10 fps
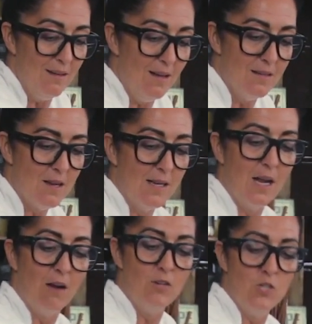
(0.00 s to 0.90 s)
does. I
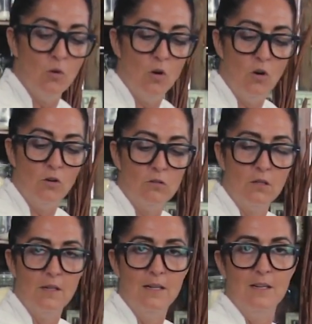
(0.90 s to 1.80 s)
encourage you
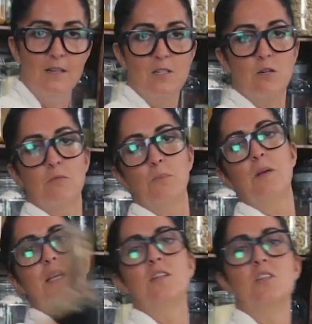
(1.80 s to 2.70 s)
all to rip
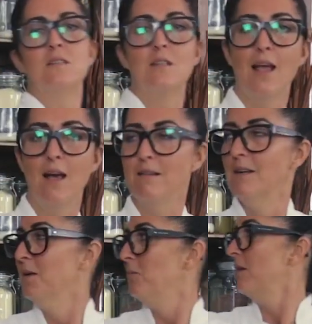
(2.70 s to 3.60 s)
your kitchens out,
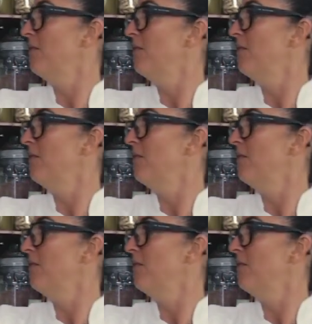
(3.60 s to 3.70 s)
put